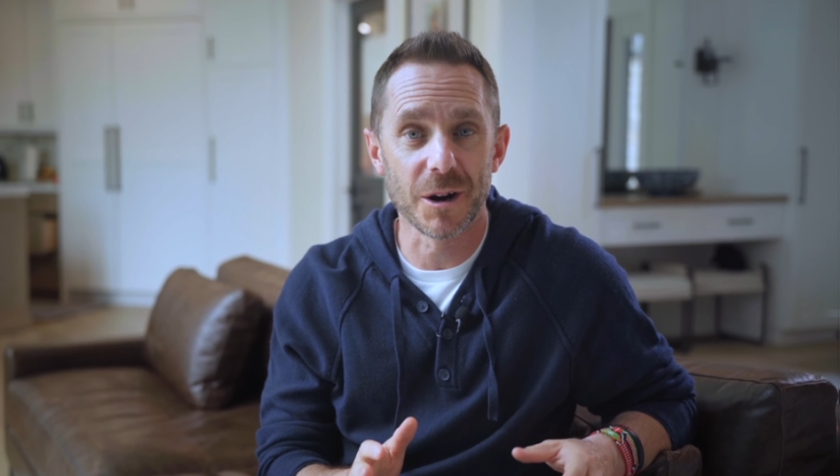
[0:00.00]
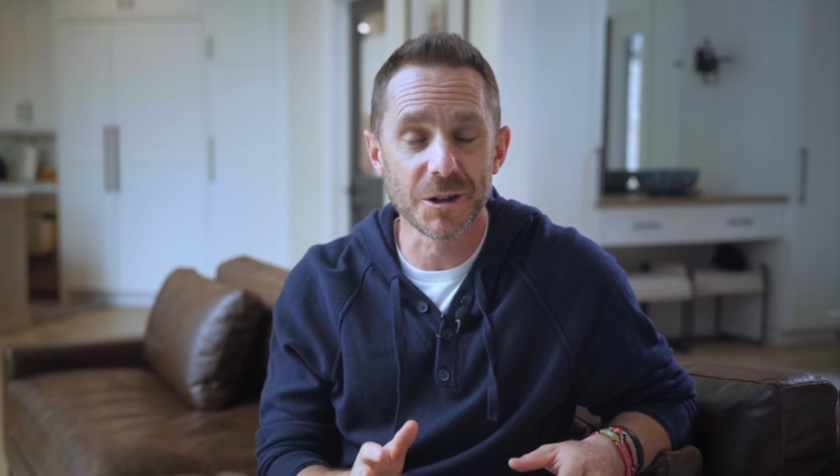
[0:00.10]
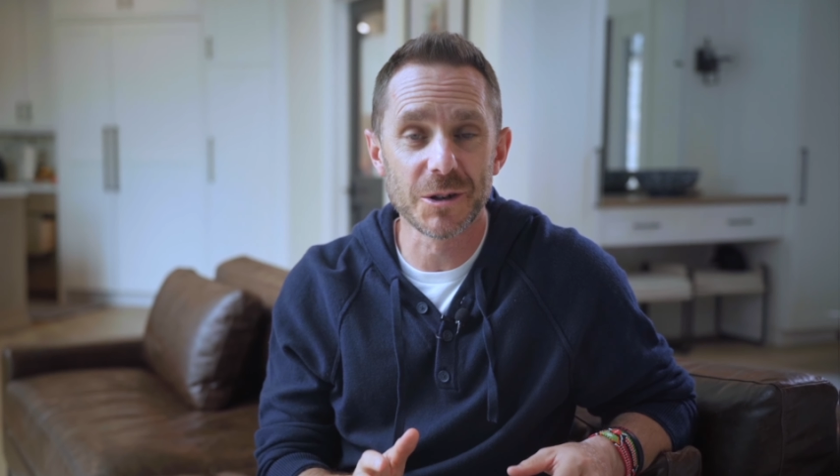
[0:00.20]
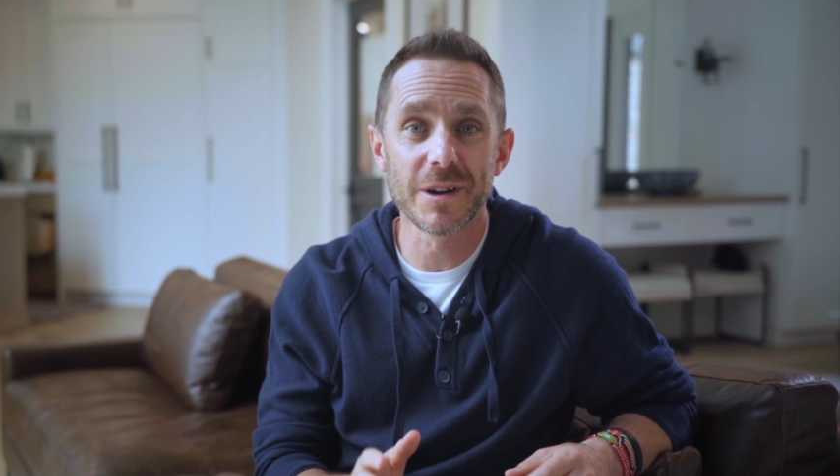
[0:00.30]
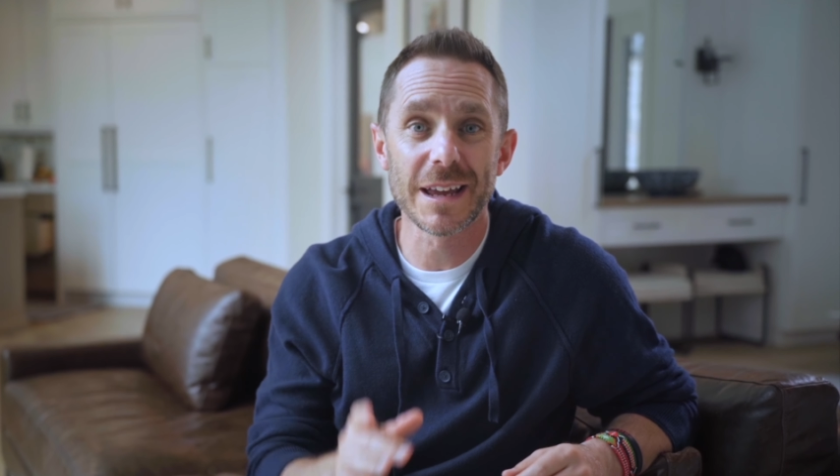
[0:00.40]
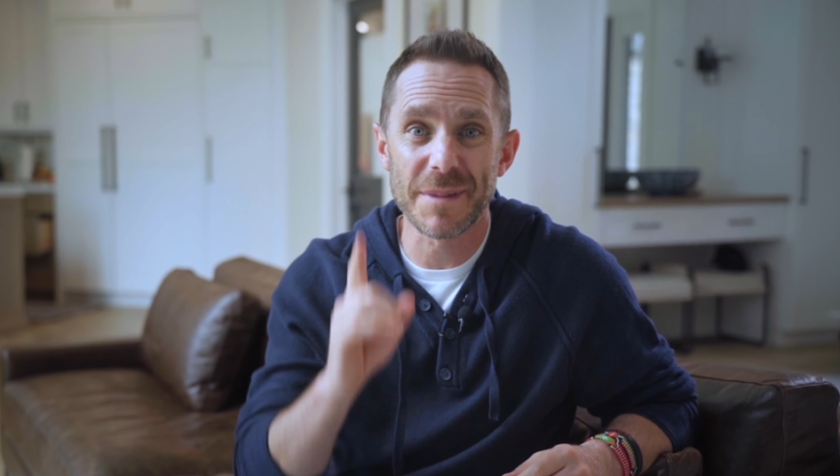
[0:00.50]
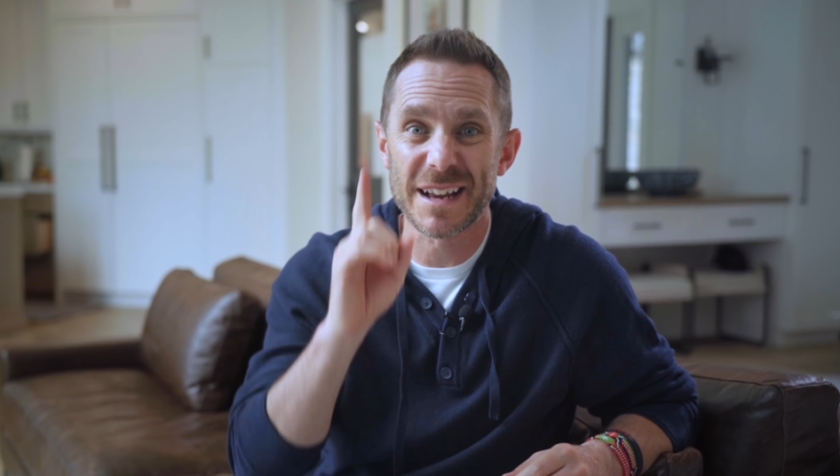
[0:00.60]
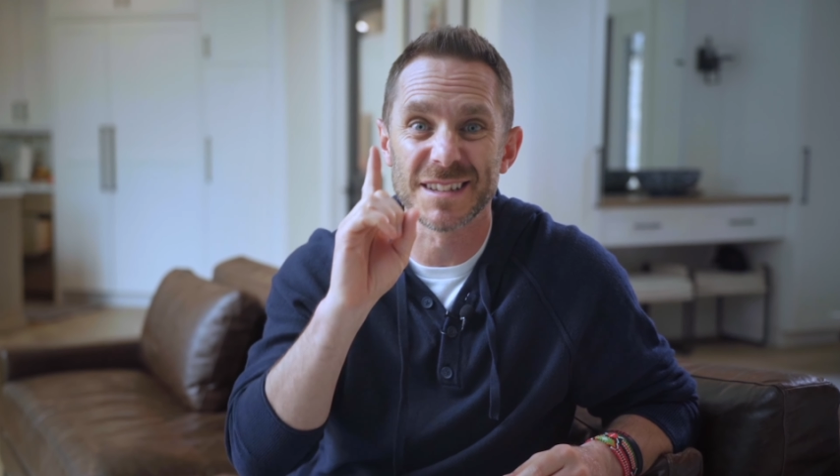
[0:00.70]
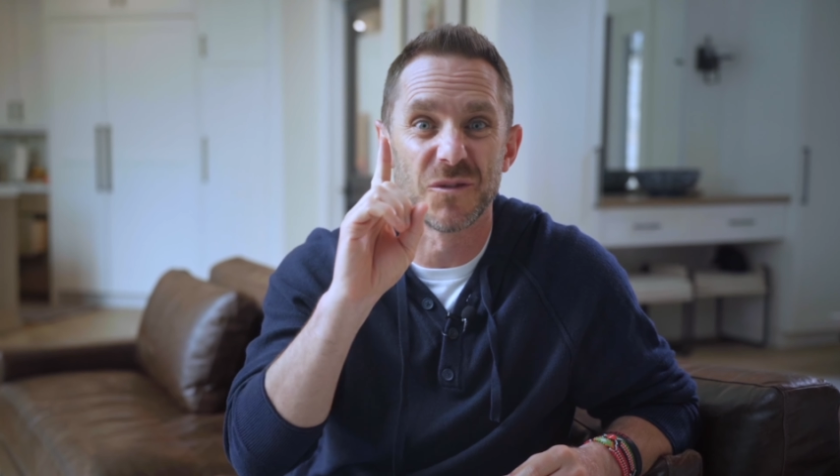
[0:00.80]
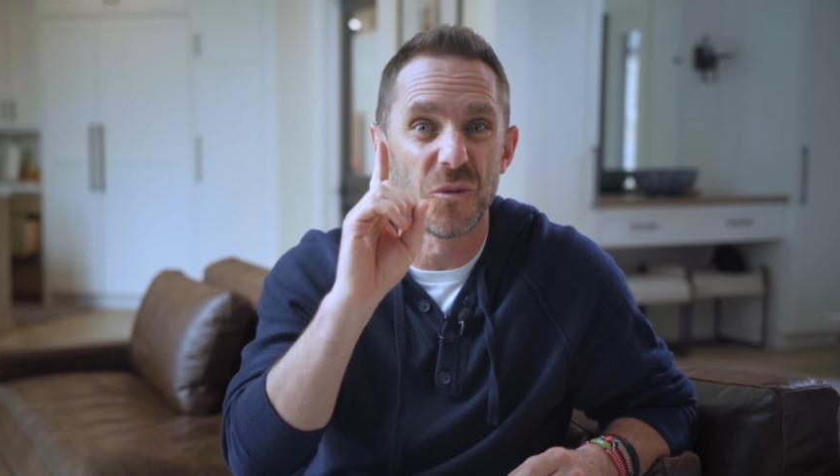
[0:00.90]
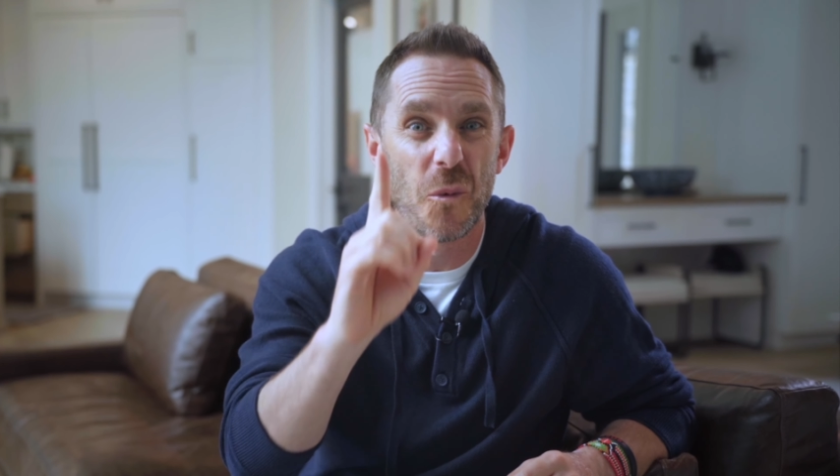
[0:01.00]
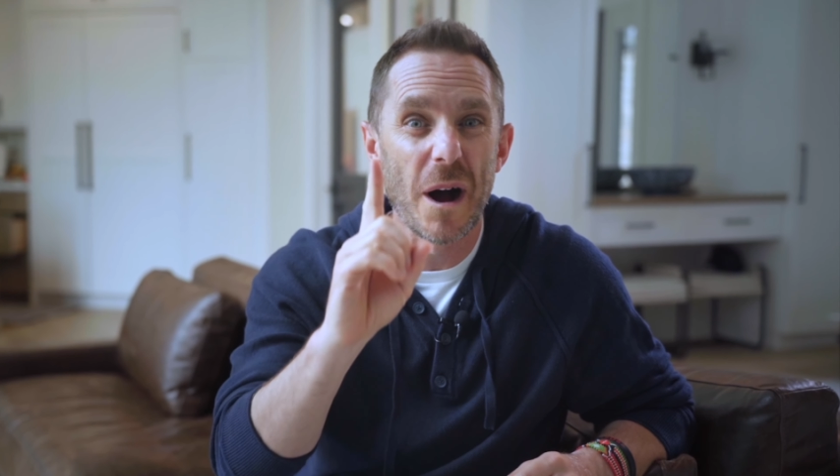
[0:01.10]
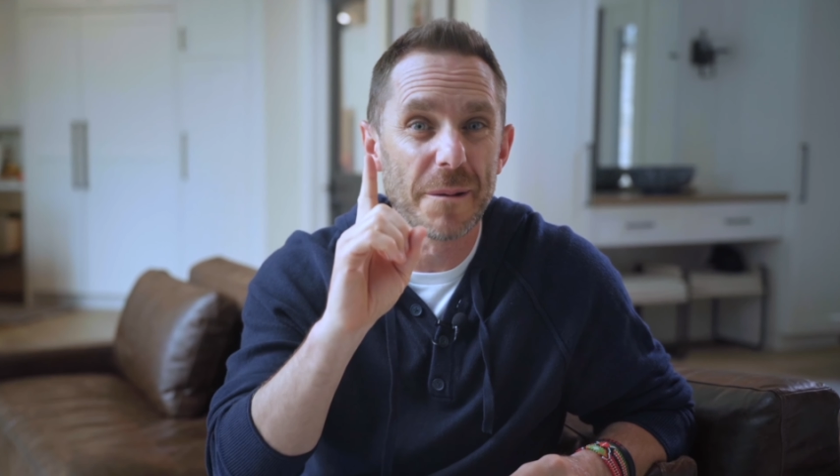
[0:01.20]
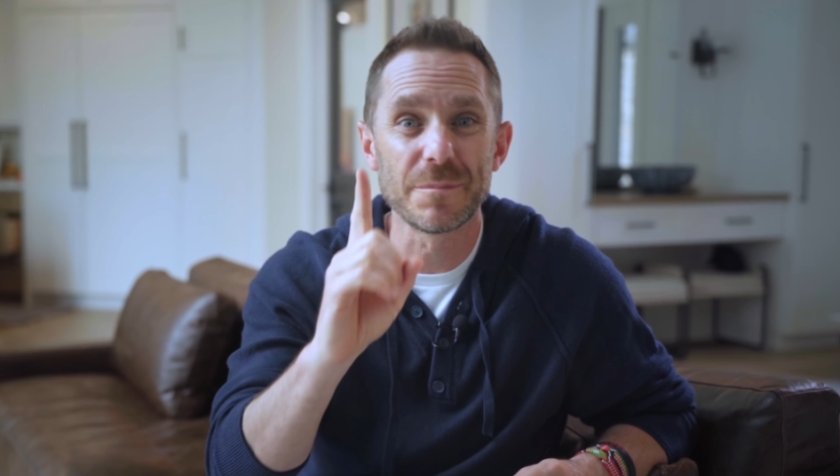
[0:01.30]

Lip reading: are doing it because of one